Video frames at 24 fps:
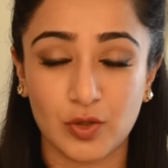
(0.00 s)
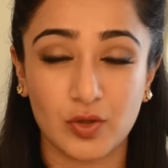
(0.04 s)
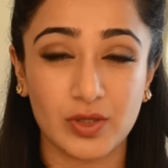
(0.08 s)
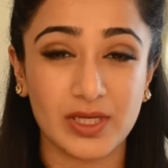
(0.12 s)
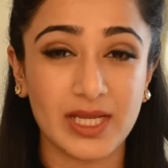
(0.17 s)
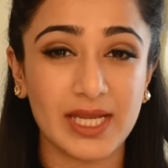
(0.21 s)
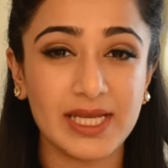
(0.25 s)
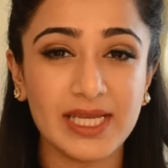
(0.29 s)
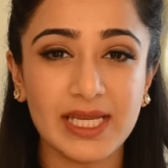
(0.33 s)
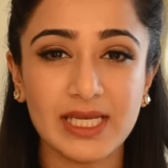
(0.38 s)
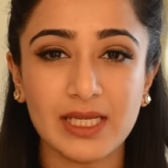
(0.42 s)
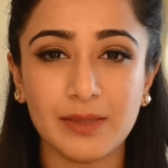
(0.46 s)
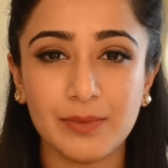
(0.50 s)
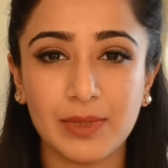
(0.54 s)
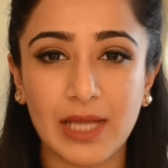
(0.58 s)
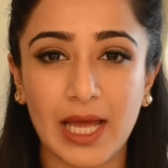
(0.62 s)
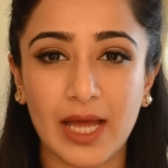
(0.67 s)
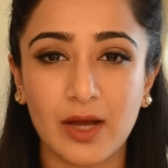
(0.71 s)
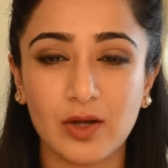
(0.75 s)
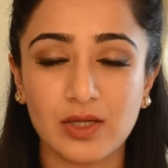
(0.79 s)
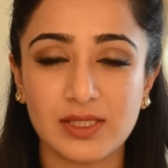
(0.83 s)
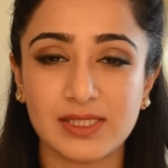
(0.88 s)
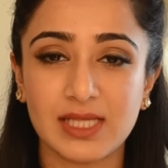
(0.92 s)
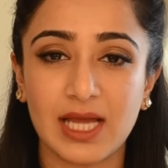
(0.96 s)
titanium
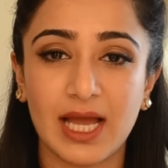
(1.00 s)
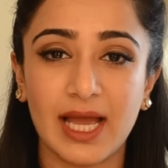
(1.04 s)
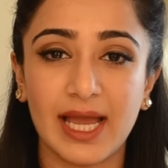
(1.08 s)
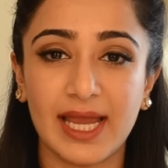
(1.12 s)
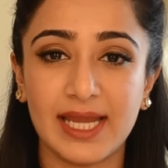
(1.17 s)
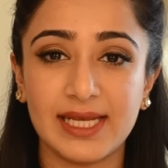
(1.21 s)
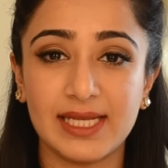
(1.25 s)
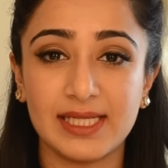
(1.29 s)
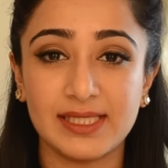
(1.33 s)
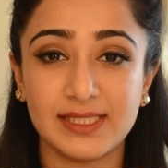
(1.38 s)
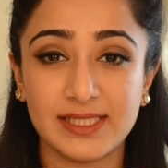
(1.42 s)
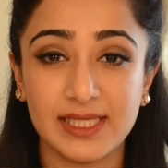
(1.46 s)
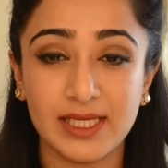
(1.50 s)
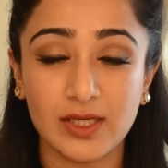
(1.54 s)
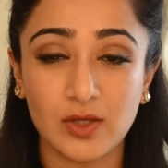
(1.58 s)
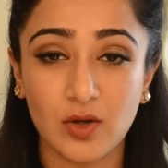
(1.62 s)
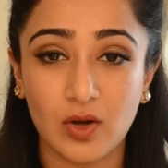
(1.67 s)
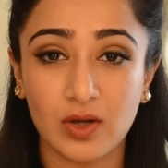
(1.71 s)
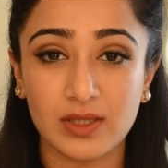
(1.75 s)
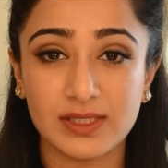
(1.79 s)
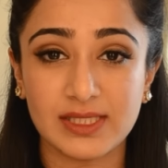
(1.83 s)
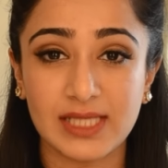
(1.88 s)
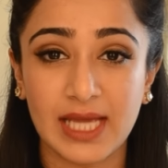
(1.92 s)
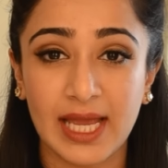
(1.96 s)
dioxide and zinc
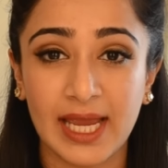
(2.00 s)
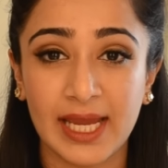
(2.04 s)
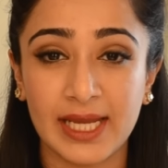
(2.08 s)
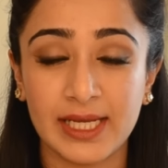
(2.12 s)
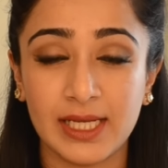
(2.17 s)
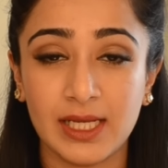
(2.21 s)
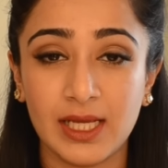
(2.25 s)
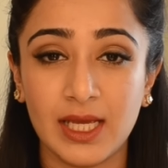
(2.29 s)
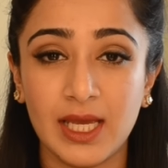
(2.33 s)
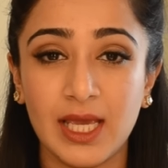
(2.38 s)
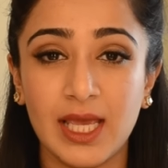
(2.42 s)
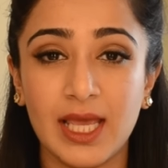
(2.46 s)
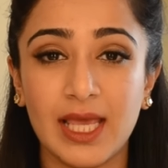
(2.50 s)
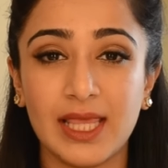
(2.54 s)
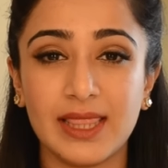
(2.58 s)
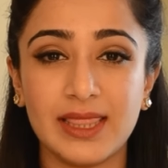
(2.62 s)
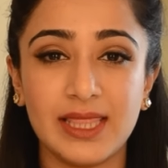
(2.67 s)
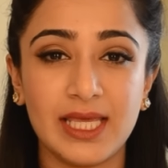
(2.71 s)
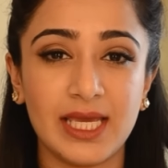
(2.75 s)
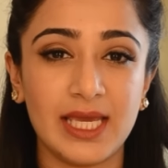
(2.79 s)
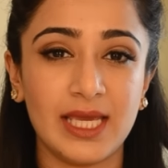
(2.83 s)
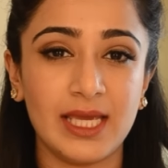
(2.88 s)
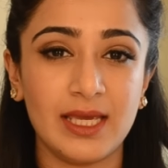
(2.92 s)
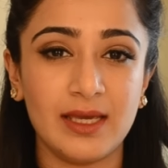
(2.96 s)
oxide.
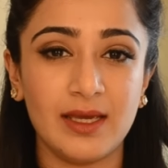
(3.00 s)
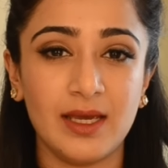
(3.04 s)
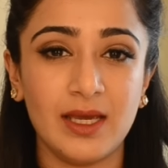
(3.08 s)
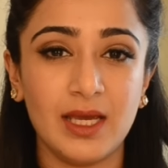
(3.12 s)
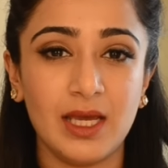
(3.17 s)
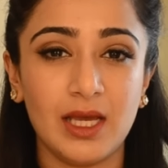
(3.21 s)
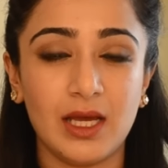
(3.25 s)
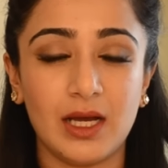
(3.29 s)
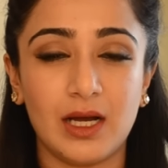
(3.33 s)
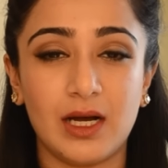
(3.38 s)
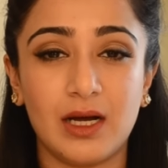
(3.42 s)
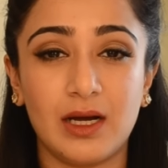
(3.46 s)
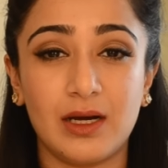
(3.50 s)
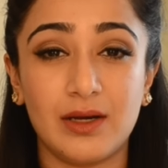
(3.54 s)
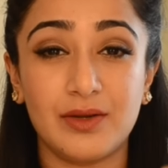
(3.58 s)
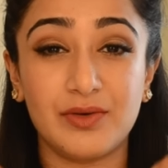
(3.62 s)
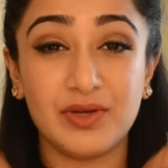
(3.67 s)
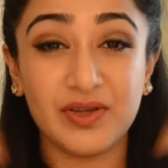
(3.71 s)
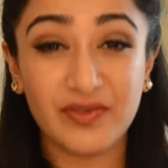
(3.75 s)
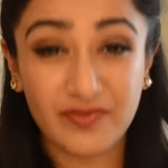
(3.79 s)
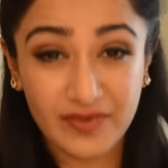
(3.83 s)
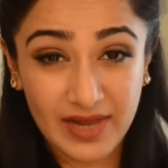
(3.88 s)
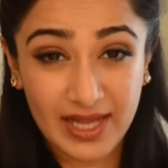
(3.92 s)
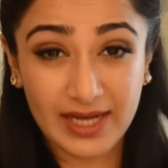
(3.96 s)
They
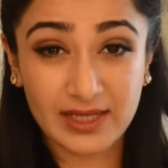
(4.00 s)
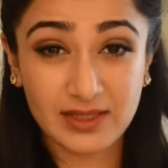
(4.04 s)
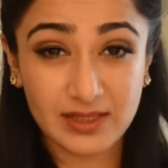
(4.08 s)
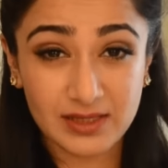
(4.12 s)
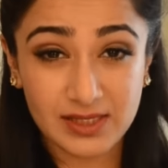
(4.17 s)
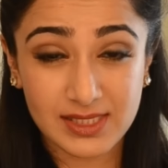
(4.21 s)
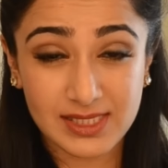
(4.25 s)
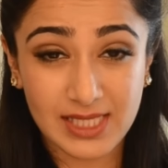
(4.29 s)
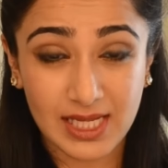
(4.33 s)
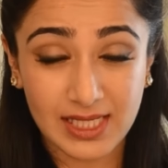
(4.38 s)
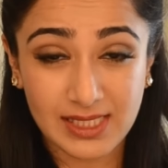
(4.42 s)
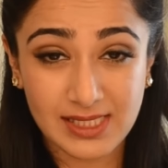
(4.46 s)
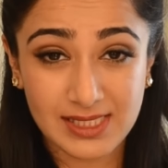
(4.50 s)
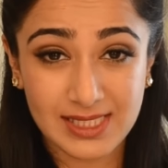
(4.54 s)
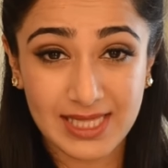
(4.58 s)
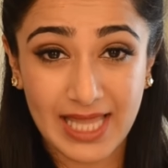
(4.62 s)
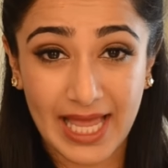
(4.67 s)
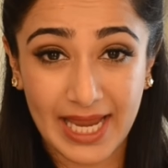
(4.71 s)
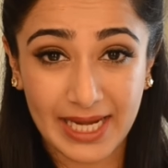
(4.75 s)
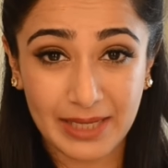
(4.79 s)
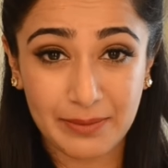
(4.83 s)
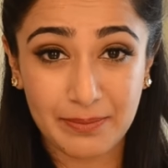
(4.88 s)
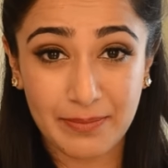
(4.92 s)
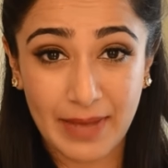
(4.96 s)
reflect the sun's
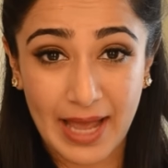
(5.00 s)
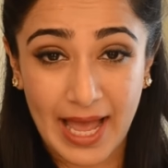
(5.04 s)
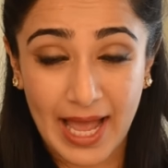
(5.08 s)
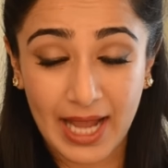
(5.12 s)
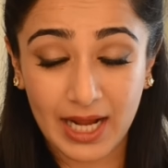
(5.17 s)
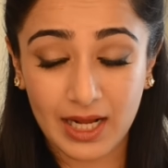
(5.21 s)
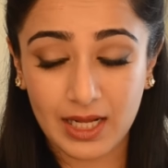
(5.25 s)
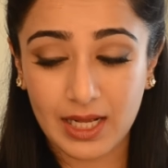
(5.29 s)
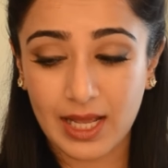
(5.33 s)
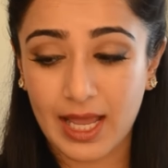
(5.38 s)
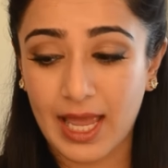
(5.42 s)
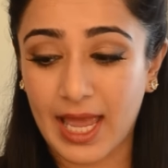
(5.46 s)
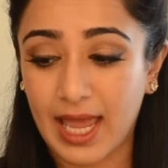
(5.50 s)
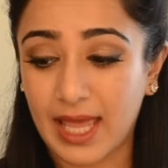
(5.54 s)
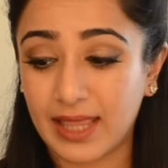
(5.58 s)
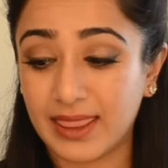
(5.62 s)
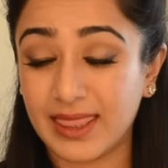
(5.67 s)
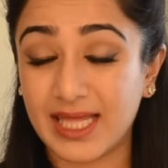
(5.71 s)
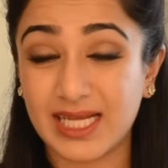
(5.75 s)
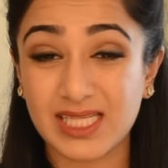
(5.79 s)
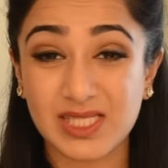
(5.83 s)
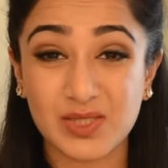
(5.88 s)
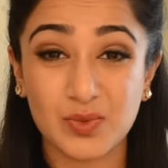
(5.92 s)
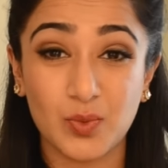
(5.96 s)
light back,
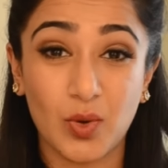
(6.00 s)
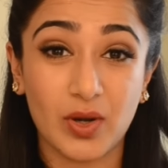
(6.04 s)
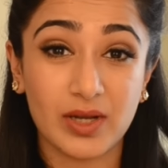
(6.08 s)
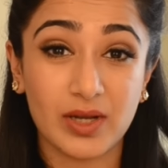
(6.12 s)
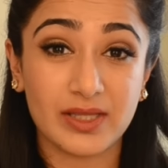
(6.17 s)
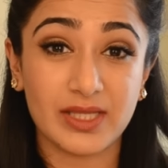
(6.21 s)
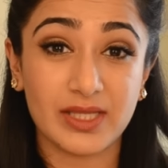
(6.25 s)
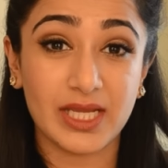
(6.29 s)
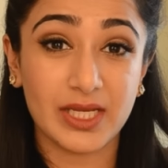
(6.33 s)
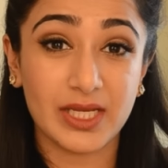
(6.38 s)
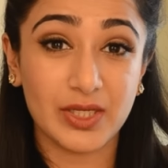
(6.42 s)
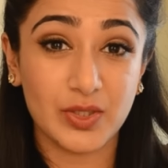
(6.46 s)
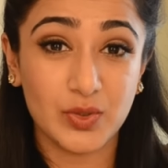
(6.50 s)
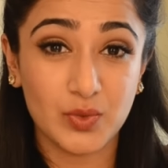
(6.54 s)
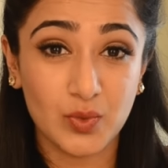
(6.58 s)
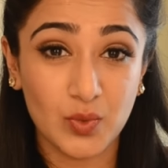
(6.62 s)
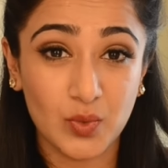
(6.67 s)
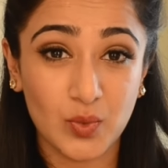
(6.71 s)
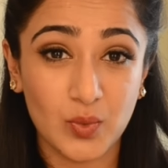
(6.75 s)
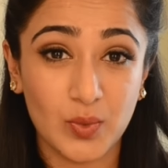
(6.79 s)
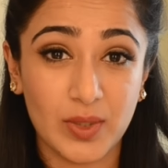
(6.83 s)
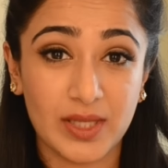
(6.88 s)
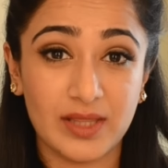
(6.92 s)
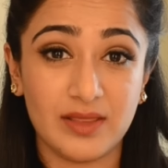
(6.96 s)
and that's what they do
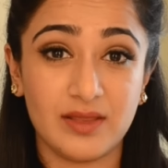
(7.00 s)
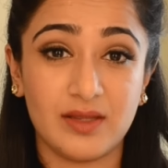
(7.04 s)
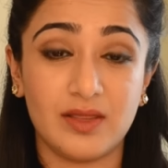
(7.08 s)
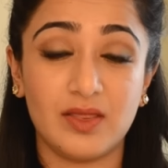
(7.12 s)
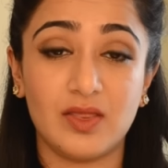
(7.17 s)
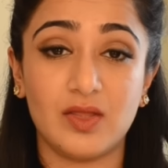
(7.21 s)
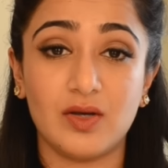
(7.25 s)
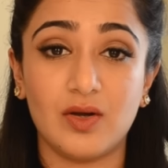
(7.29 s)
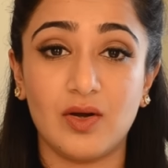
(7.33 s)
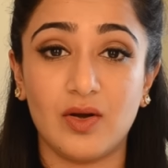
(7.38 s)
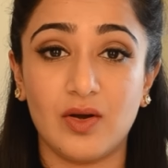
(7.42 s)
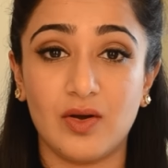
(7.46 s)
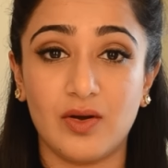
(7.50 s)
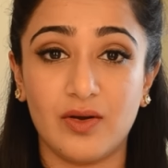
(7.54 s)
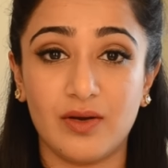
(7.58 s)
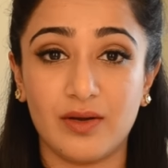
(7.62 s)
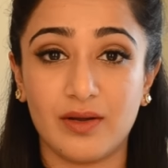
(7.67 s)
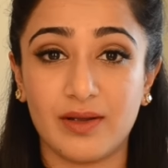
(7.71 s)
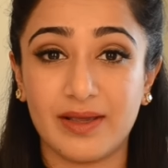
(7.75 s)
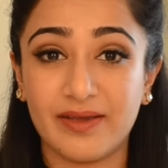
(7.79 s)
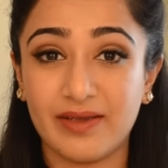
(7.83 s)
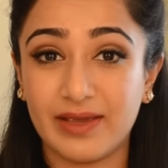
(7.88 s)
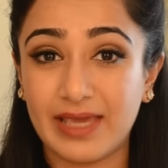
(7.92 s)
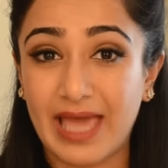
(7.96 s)
with the
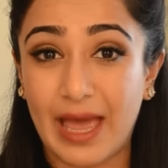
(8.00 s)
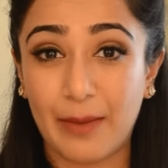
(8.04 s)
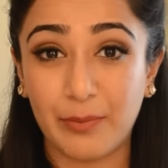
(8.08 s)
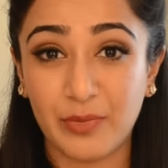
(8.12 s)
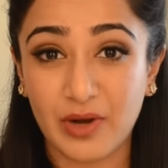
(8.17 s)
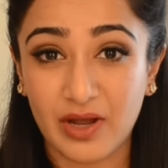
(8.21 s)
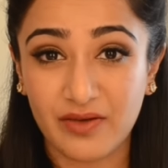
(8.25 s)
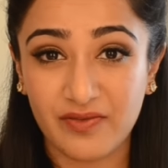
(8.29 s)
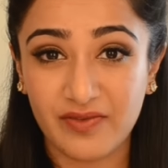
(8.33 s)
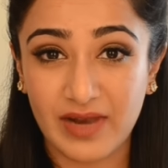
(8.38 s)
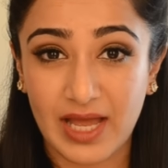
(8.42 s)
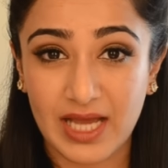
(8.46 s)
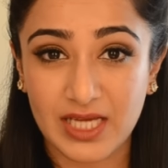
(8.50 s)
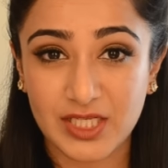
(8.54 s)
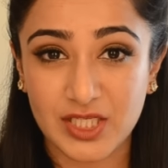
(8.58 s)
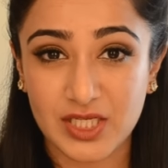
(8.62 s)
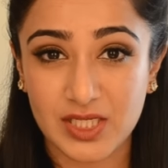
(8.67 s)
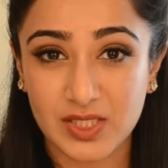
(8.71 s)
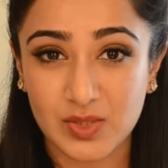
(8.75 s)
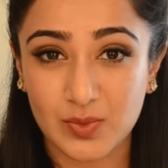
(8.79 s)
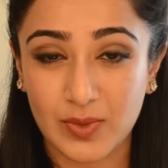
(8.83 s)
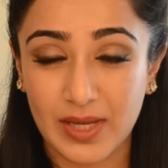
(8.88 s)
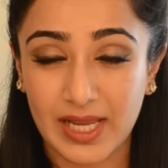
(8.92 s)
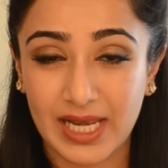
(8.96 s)
camera flash
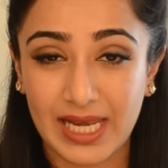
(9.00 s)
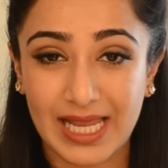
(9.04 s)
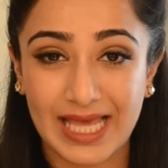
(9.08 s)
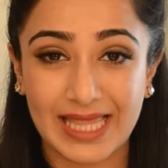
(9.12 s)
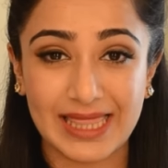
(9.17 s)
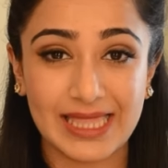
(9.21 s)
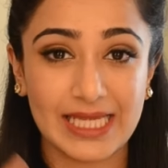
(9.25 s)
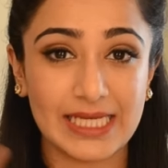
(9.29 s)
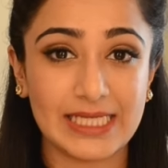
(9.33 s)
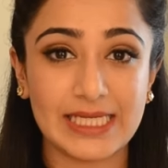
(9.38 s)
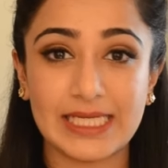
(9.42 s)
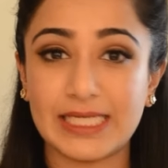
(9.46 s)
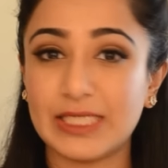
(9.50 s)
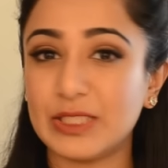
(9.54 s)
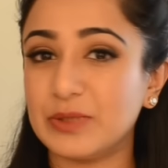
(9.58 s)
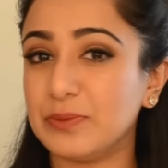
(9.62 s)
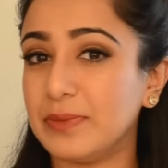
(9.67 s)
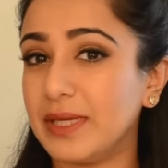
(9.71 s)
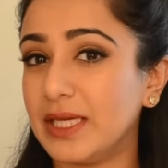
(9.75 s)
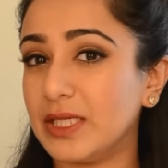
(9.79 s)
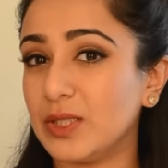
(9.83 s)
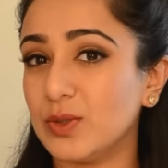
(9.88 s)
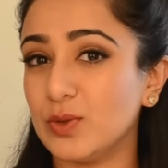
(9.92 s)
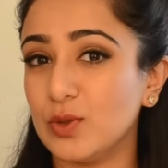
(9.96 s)
as well, and they tend to
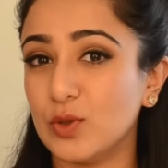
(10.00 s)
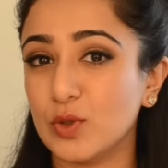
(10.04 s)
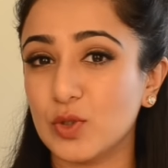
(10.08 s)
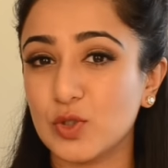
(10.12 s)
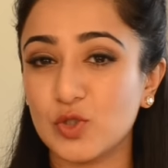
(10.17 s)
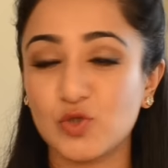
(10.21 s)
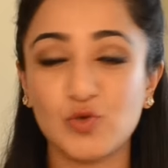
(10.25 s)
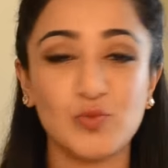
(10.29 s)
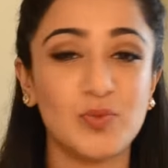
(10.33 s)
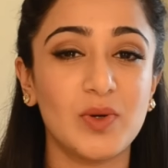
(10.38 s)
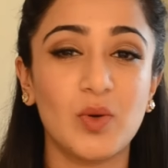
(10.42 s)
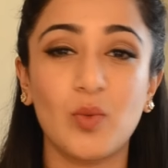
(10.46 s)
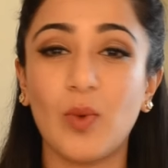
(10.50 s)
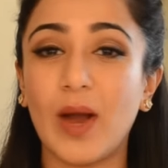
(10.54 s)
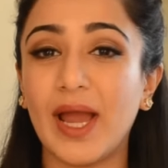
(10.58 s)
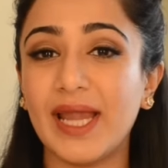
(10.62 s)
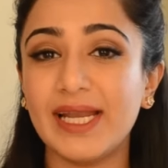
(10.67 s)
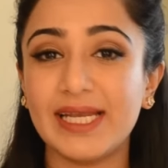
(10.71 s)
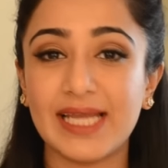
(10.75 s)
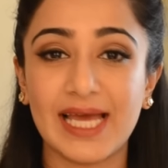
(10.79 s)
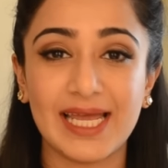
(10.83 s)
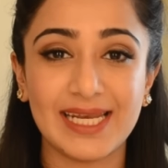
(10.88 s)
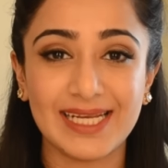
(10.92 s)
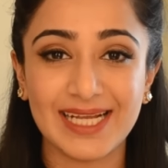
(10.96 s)
make you look super
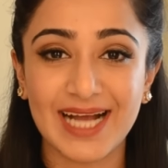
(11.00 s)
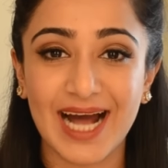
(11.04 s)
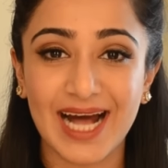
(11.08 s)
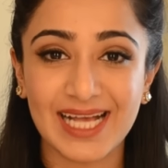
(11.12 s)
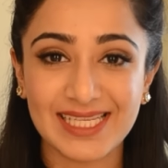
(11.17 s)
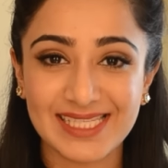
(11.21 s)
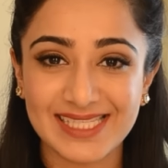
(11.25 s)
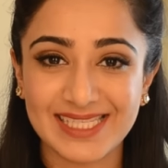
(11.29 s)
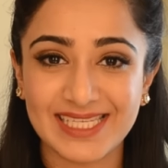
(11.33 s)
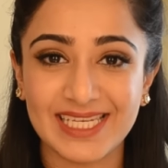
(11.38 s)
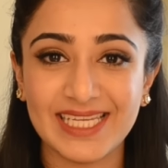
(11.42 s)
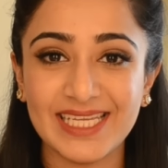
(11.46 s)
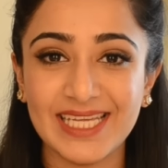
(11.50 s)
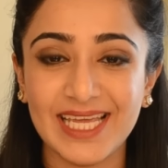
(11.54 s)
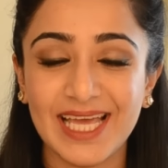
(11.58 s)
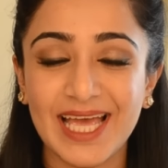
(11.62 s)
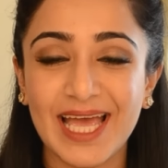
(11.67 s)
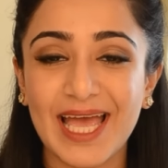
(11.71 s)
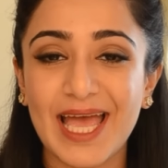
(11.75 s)
white and ghastly.